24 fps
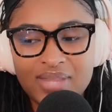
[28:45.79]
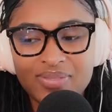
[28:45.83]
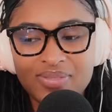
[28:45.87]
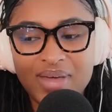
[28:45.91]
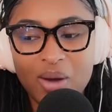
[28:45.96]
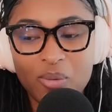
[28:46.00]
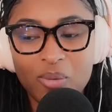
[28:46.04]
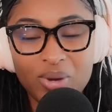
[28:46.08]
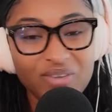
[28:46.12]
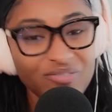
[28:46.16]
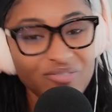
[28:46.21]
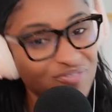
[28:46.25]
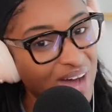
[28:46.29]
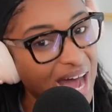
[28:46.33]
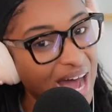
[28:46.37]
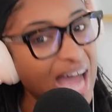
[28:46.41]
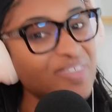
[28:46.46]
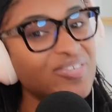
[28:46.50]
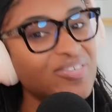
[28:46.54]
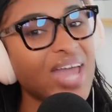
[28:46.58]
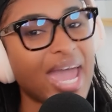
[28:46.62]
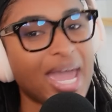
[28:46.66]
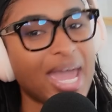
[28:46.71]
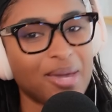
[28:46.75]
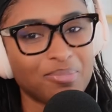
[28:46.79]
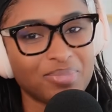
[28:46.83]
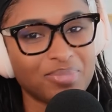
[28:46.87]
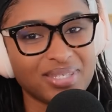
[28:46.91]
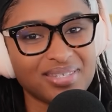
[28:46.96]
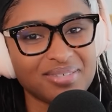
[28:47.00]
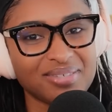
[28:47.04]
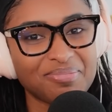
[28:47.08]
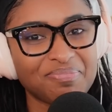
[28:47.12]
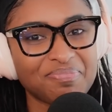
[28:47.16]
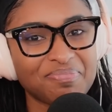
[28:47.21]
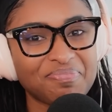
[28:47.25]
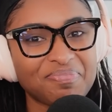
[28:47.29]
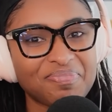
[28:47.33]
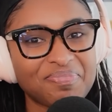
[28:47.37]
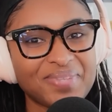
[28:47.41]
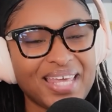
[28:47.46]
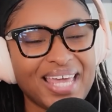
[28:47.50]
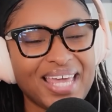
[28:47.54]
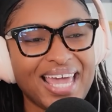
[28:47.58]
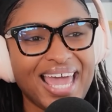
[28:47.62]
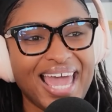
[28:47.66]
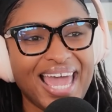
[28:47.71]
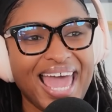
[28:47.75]
that went 5 games
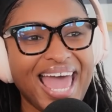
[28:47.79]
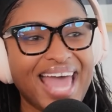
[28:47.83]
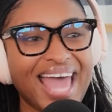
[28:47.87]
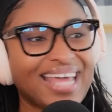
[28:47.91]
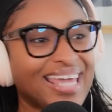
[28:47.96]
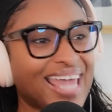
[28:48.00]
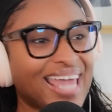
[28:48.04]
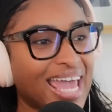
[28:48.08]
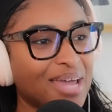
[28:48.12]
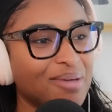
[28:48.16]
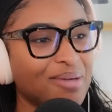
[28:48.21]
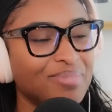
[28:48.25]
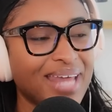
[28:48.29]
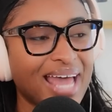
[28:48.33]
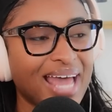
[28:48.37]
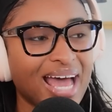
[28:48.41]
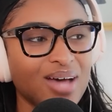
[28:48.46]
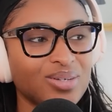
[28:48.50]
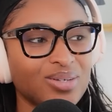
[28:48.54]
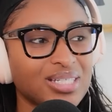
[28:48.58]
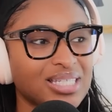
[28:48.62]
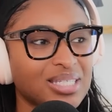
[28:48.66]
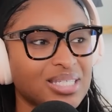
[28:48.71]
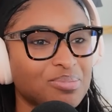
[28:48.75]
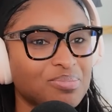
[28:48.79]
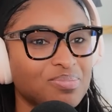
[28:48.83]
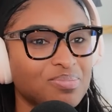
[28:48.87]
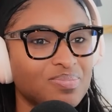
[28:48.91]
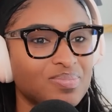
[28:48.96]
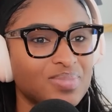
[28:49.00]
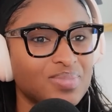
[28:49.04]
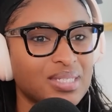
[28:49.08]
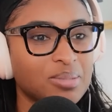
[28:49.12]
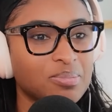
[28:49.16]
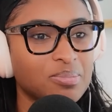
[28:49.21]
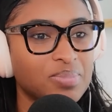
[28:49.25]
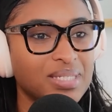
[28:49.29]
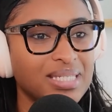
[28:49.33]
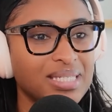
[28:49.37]
and came down to some